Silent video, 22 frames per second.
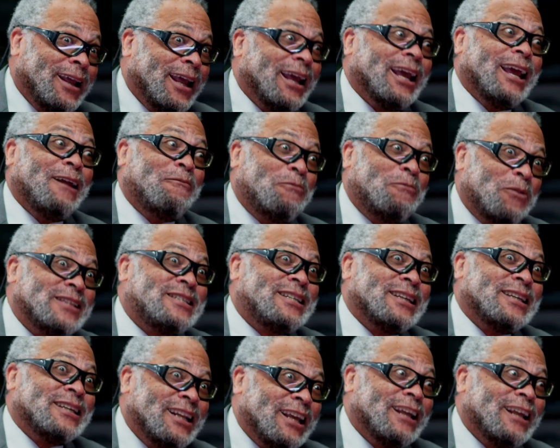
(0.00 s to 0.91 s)
It
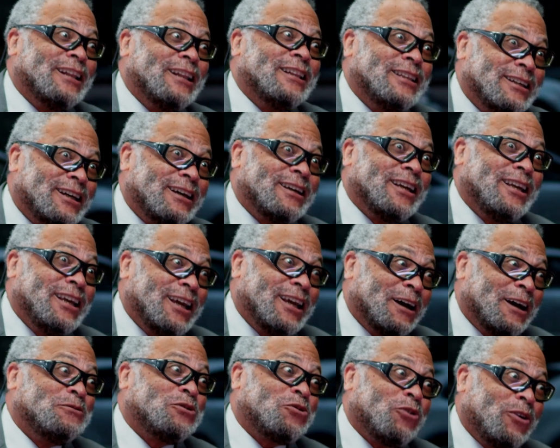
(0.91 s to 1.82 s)
wasn't in
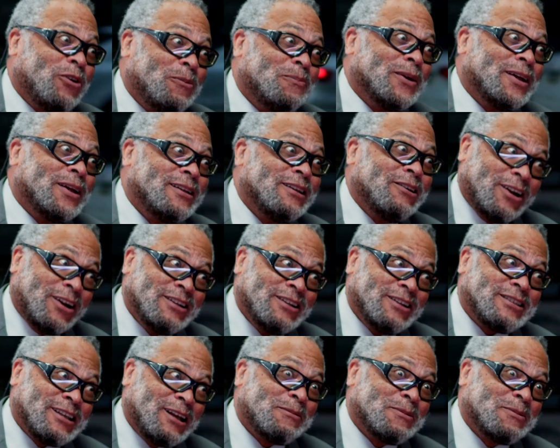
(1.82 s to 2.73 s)
the treatment. You
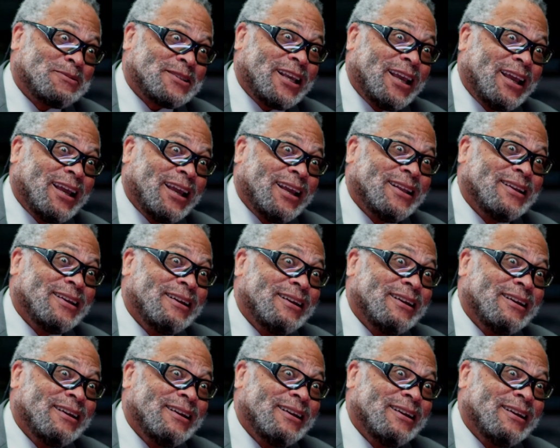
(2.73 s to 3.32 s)
understand what I'm saying?